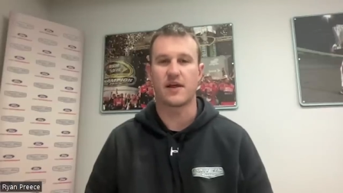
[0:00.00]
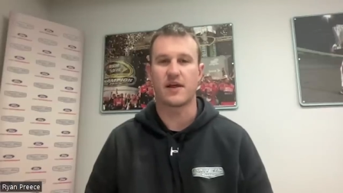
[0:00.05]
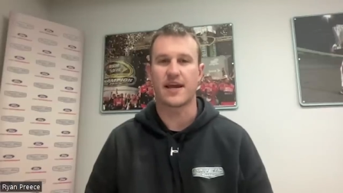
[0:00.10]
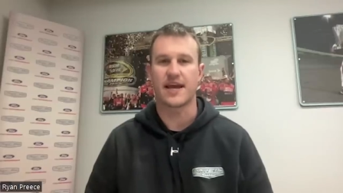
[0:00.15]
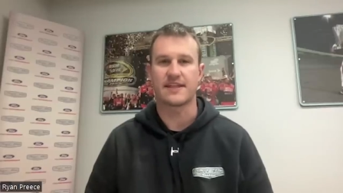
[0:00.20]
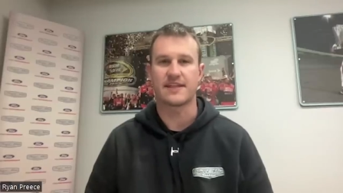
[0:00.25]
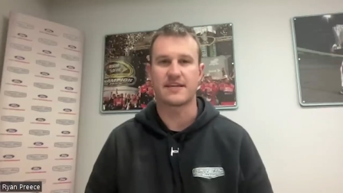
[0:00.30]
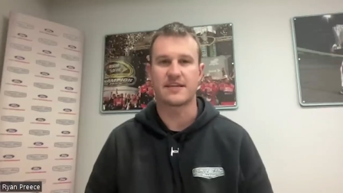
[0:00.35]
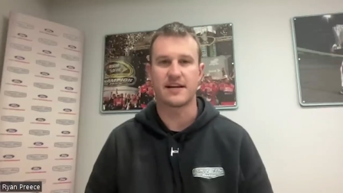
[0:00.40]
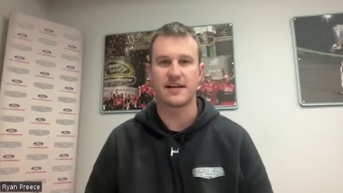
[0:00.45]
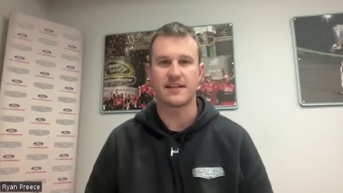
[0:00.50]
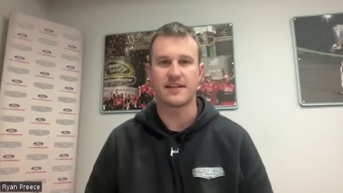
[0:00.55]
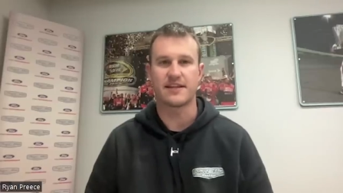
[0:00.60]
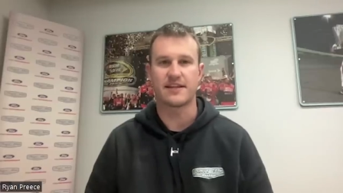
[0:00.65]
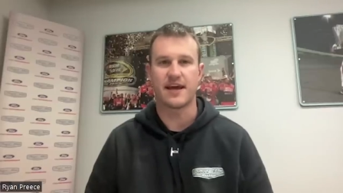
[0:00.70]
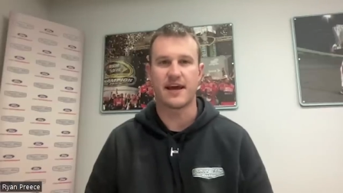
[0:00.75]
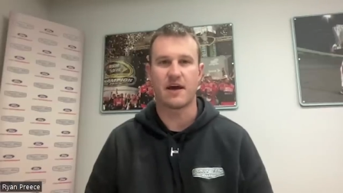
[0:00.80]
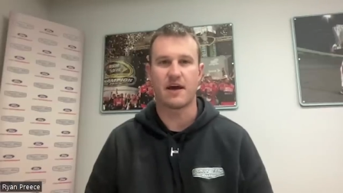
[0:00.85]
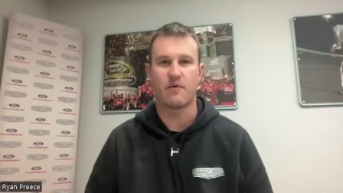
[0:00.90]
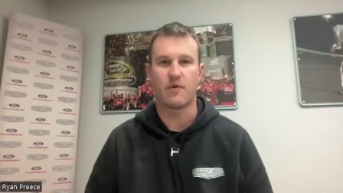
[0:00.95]
Like at the end of the
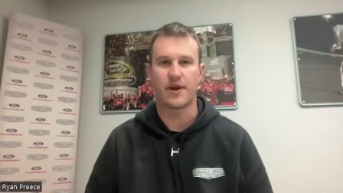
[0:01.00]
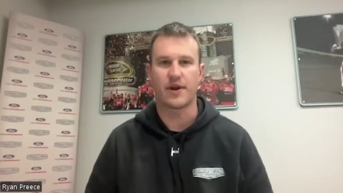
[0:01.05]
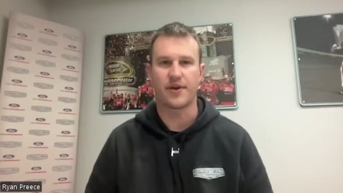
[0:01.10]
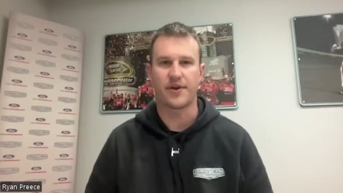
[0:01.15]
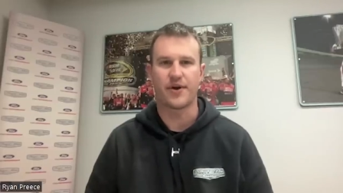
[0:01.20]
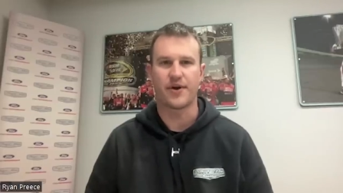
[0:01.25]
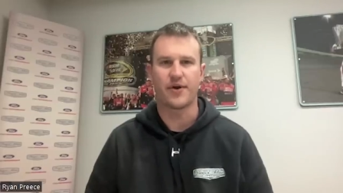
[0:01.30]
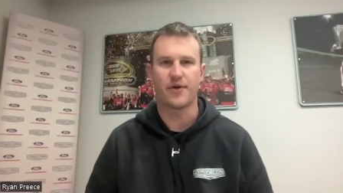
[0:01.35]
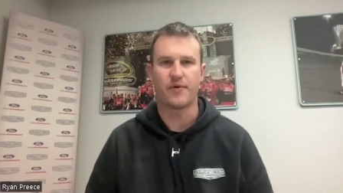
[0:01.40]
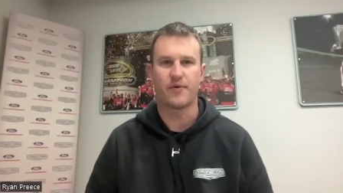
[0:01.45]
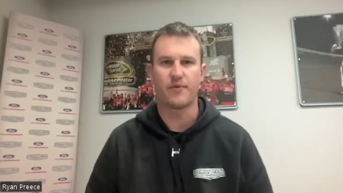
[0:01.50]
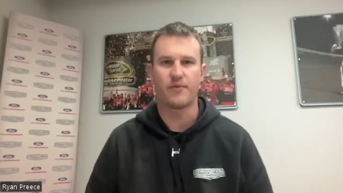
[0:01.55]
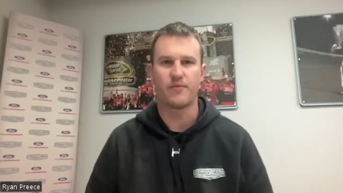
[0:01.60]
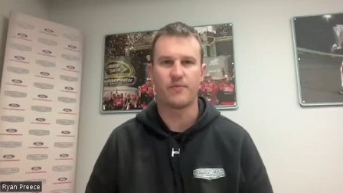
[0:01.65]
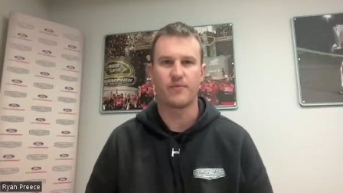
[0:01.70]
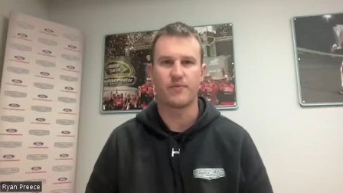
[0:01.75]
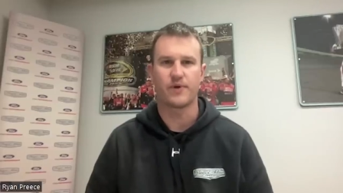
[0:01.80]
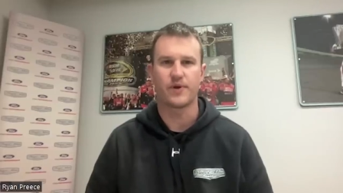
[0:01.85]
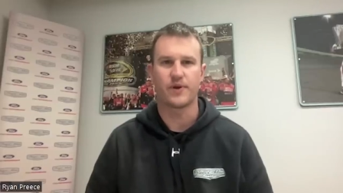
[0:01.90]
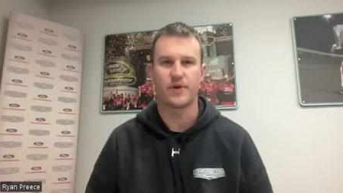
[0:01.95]
day, I want to know,
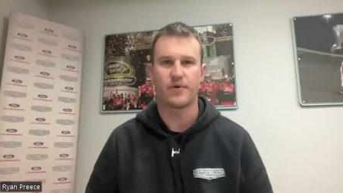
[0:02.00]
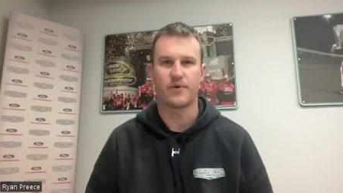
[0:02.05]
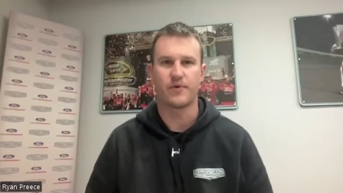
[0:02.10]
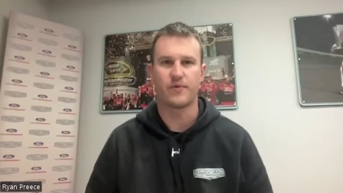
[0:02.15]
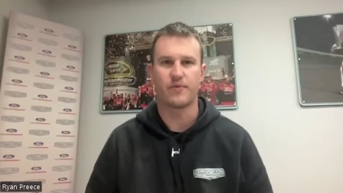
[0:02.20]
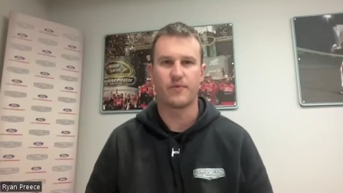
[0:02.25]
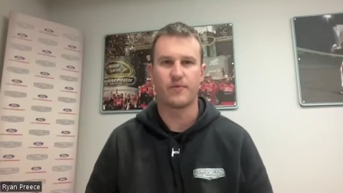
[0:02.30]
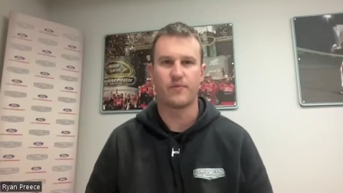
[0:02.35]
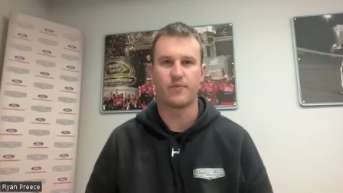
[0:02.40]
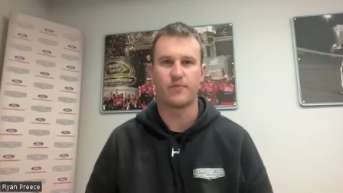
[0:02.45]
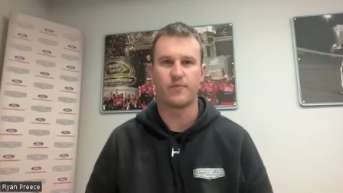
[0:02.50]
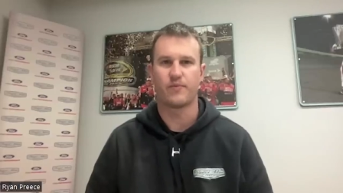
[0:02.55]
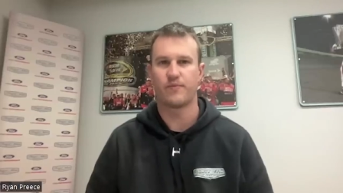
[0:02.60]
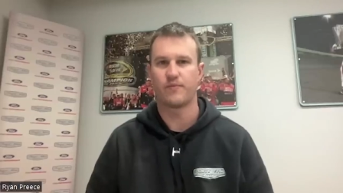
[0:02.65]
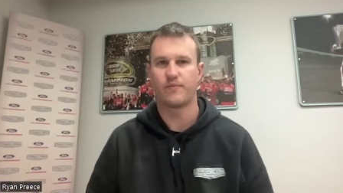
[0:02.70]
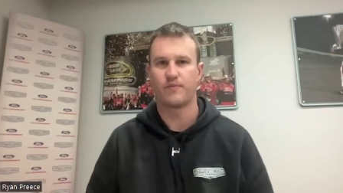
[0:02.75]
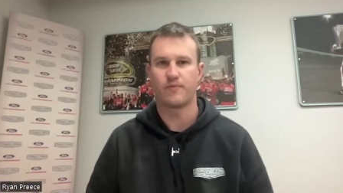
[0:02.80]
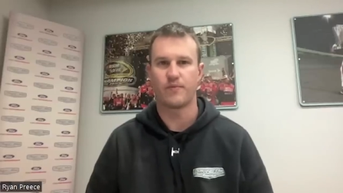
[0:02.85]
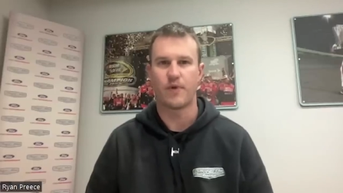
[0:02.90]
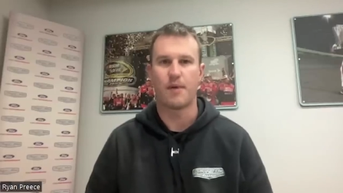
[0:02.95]
you know,
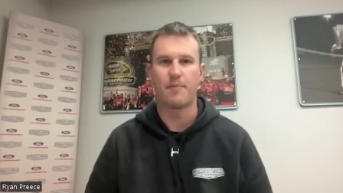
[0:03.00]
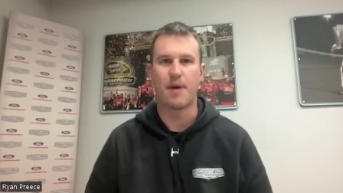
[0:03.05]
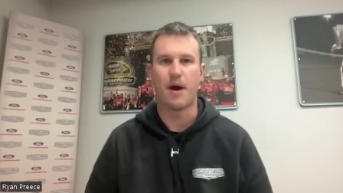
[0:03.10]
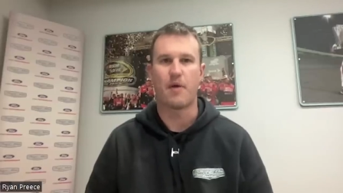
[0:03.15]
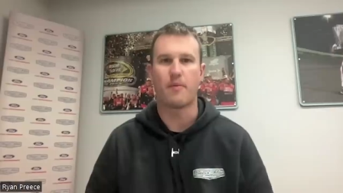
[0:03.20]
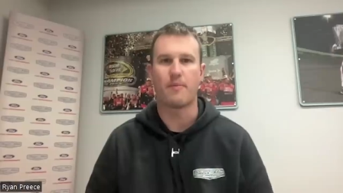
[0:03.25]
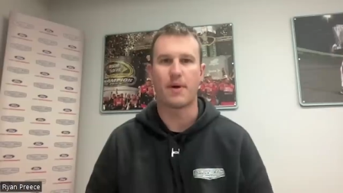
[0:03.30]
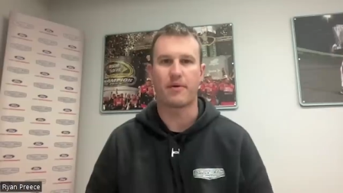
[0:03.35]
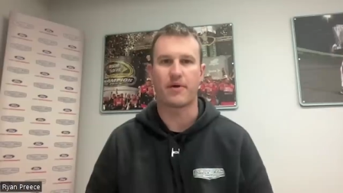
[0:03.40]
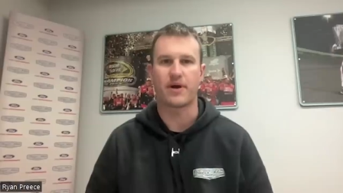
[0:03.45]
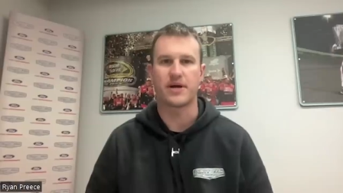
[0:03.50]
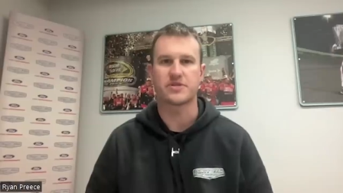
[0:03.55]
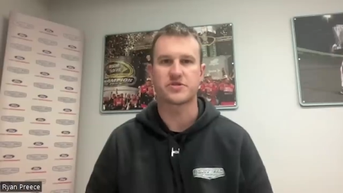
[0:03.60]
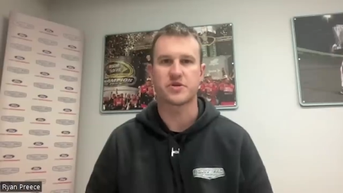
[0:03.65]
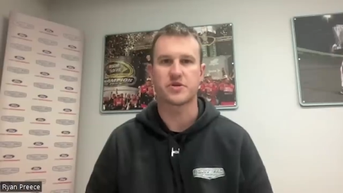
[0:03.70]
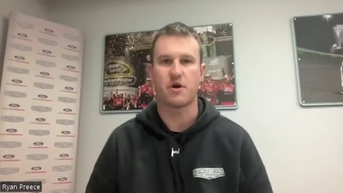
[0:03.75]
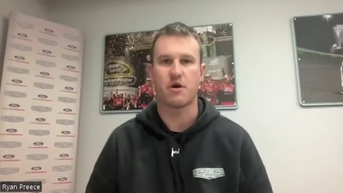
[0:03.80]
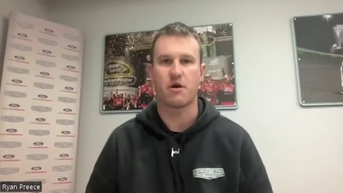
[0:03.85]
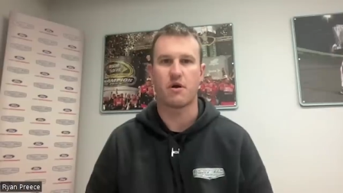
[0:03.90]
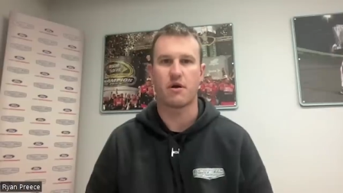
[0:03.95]
about my race
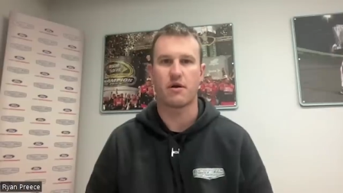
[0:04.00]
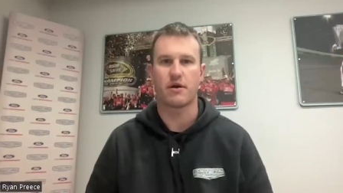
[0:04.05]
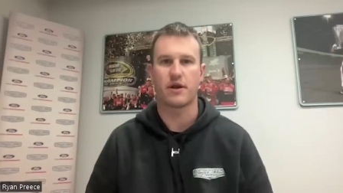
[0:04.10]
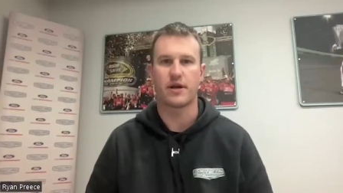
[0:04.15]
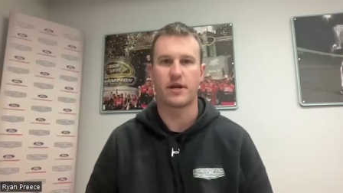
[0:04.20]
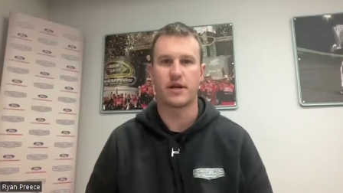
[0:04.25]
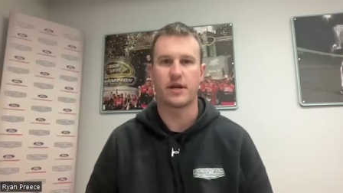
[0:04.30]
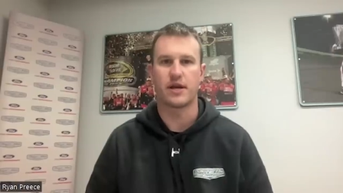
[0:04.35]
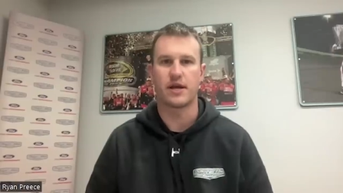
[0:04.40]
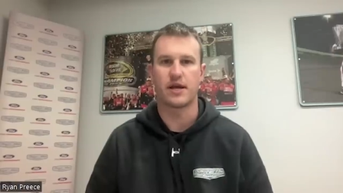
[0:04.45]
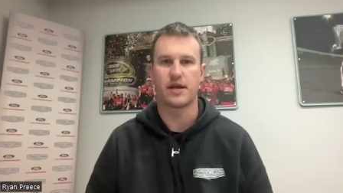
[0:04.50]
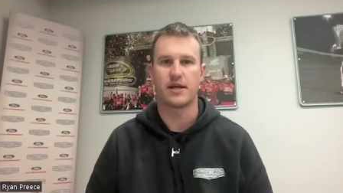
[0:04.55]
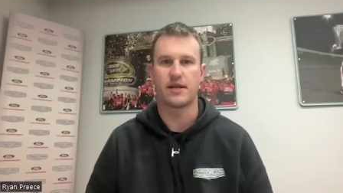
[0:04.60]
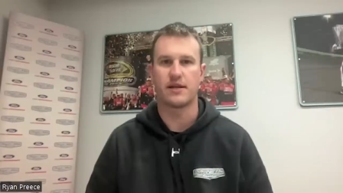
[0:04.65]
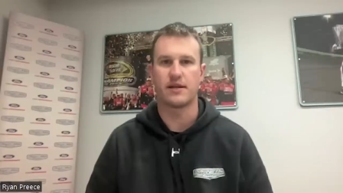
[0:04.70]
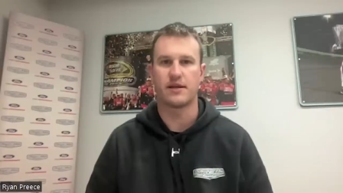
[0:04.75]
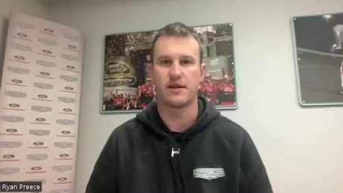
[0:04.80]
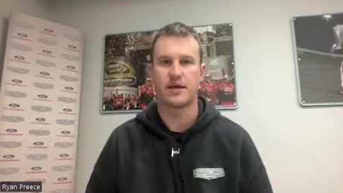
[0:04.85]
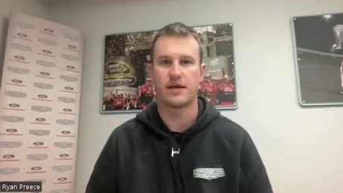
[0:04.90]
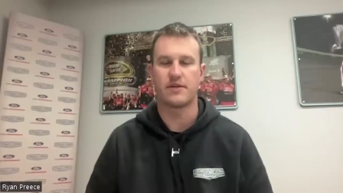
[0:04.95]
car and
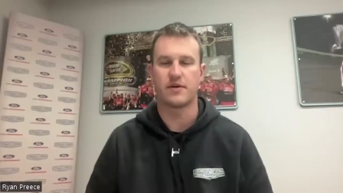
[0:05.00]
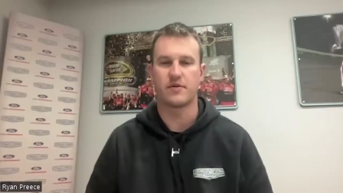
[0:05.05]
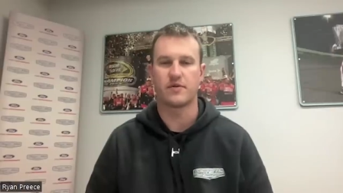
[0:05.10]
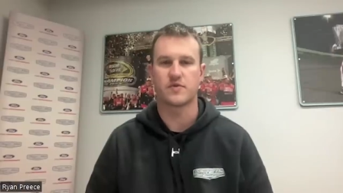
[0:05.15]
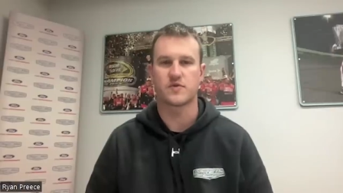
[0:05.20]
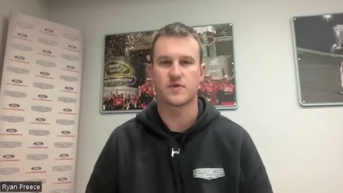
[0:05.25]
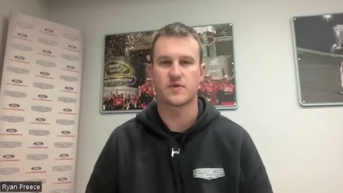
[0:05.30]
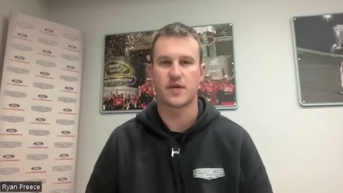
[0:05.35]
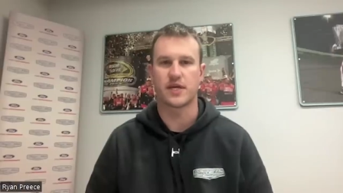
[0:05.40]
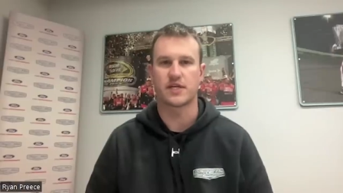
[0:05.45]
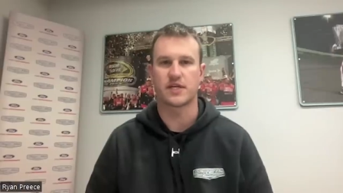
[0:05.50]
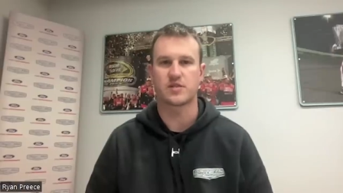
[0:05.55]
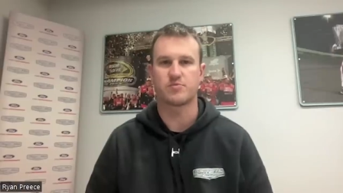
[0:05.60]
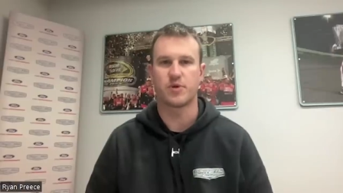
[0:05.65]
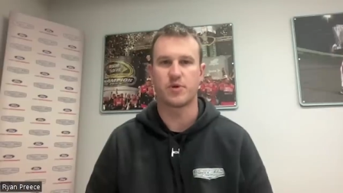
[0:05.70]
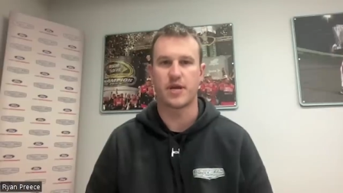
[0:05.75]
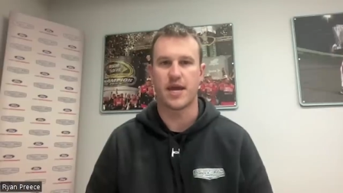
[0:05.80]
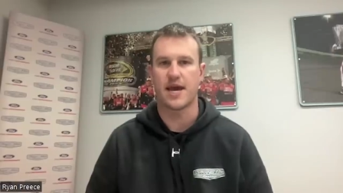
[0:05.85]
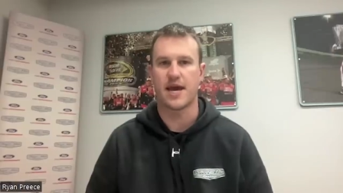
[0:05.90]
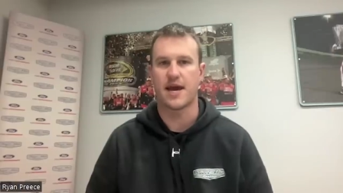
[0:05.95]
and and those things.
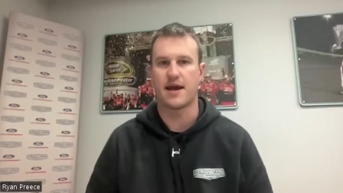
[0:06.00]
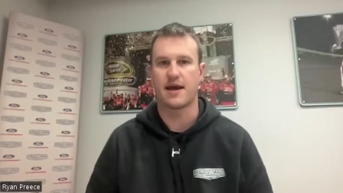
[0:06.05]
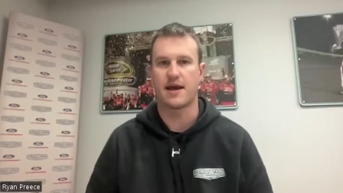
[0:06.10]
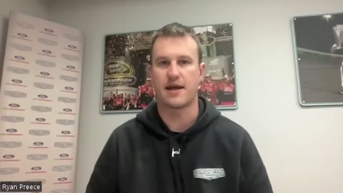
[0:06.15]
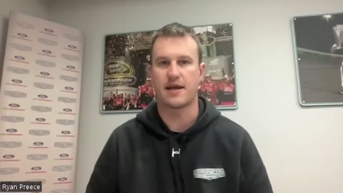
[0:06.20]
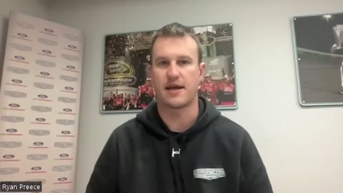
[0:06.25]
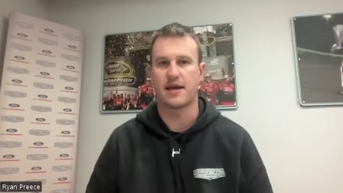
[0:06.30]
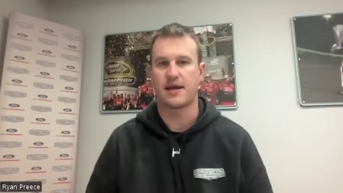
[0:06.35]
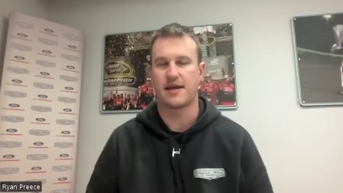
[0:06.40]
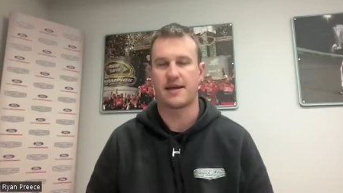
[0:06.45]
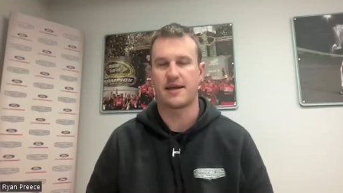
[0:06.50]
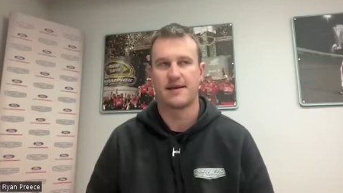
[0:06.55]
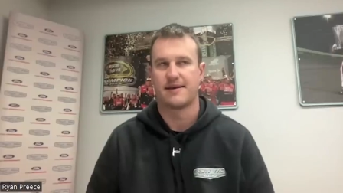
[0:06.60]
But yeah,